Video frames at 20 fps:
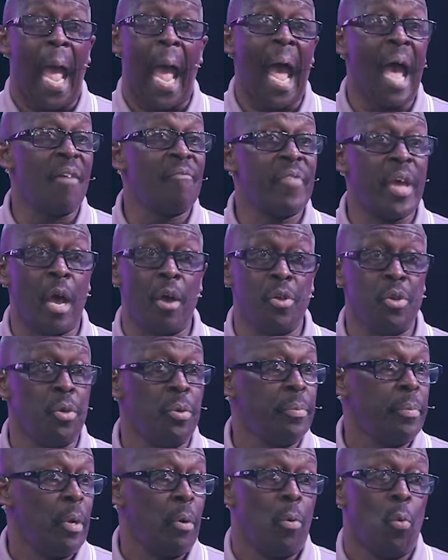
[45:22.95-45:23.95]
I
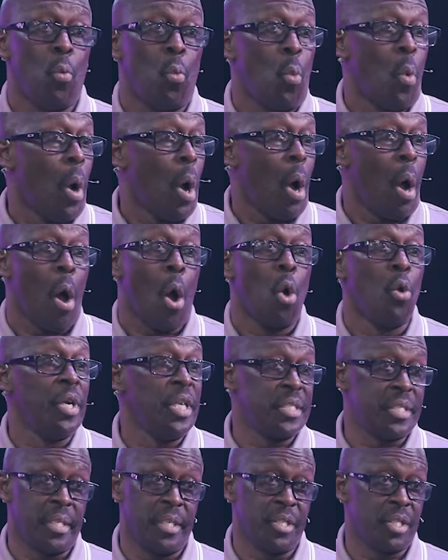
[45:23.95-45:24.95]
value
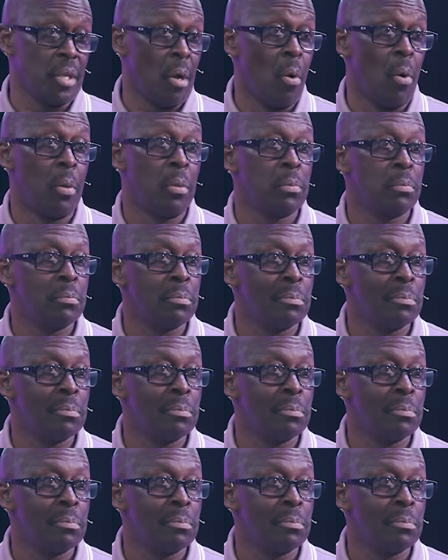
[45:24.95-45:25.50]
wholeness in the soul.